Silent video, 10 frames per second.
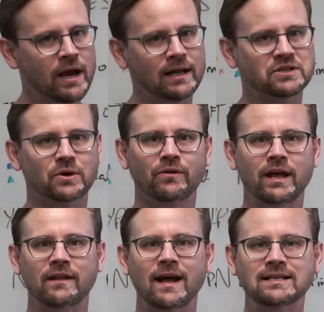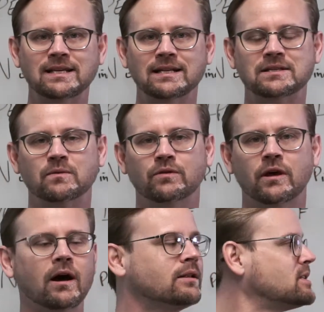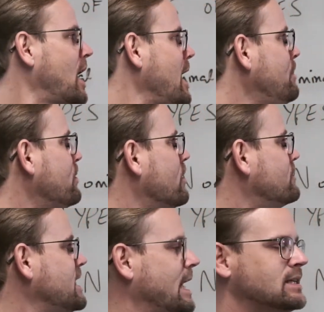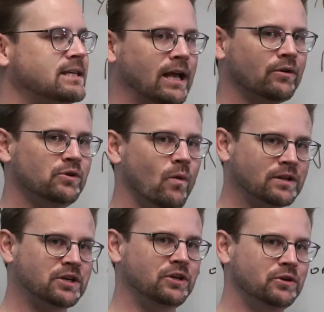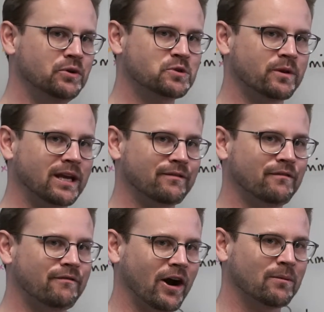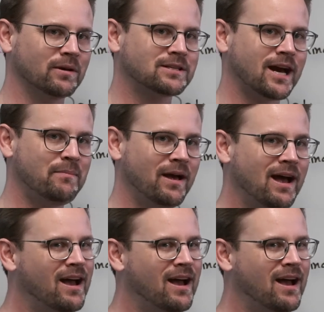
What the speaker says: And so then in that sense, the type of data scale you want to use with a given variable type,